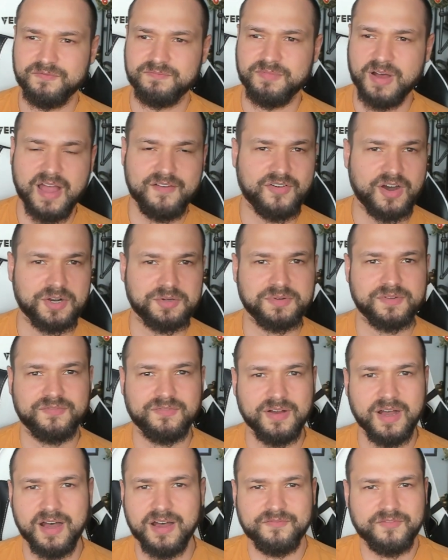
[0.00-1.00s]

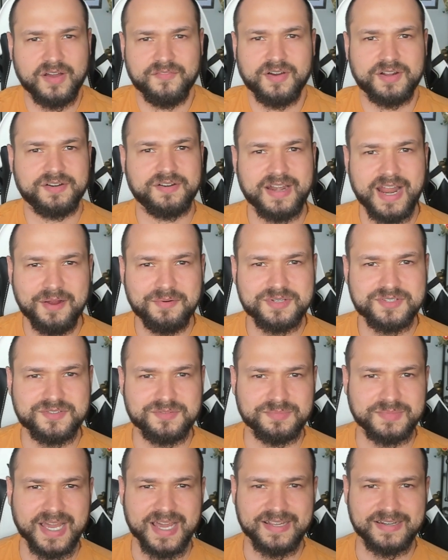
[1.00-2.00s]
500 hours
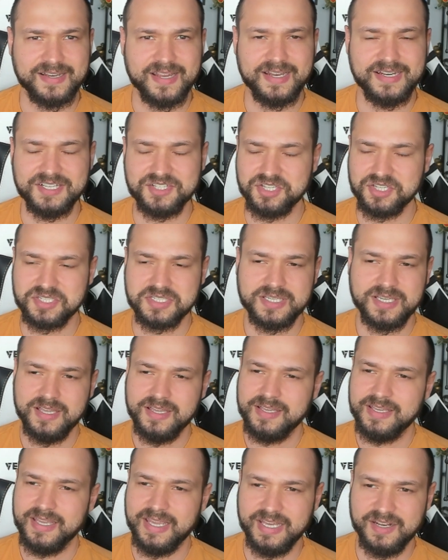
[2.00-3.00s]
from that, and
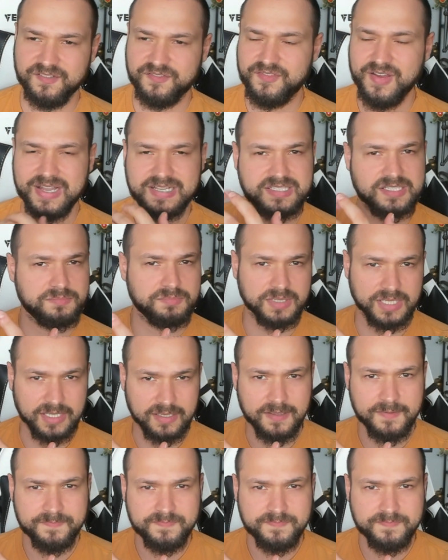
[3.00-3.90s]
it affected me.